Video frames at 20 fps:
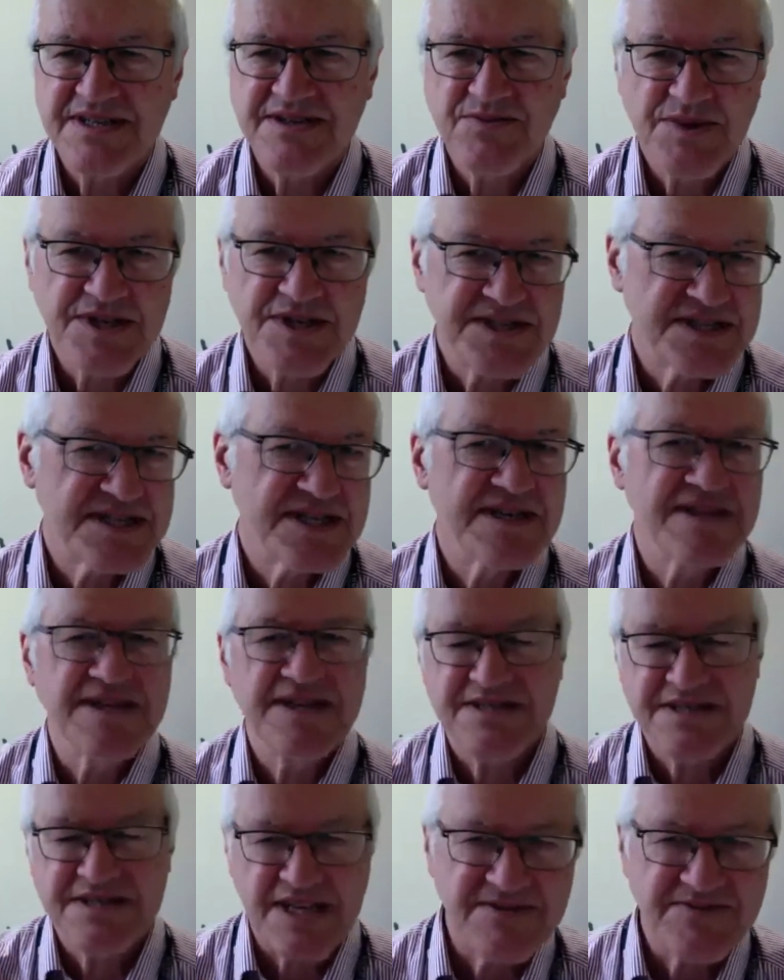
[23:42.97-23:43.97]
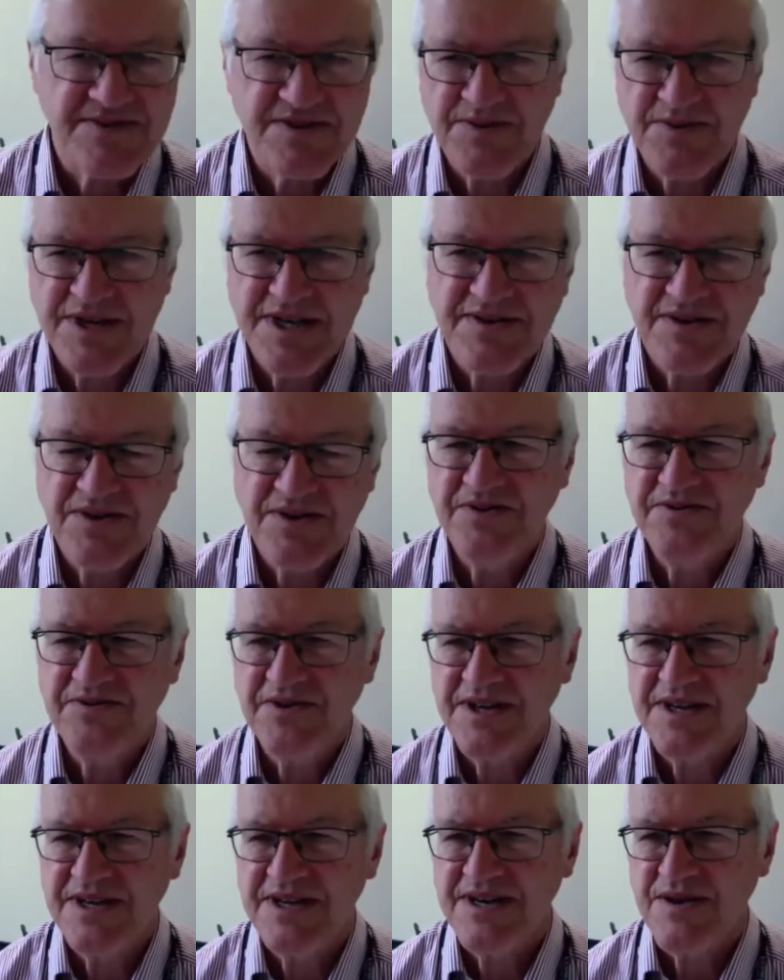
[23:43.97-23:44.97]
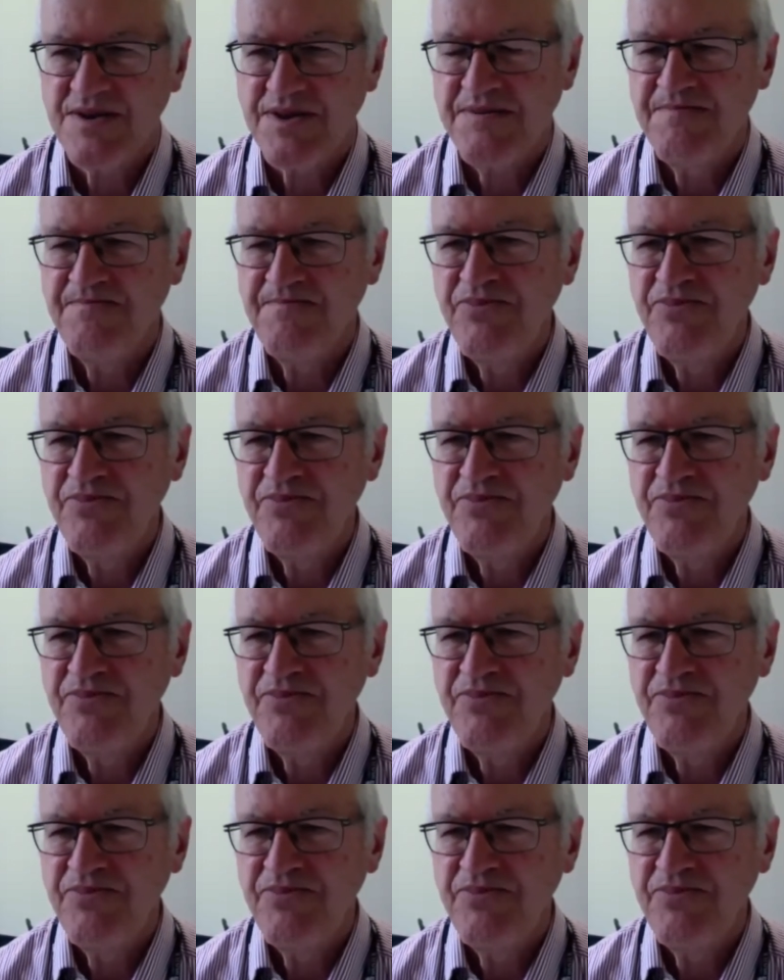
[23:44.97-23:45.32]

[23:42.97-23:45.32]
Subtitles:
and we see this everywhere over the Earth.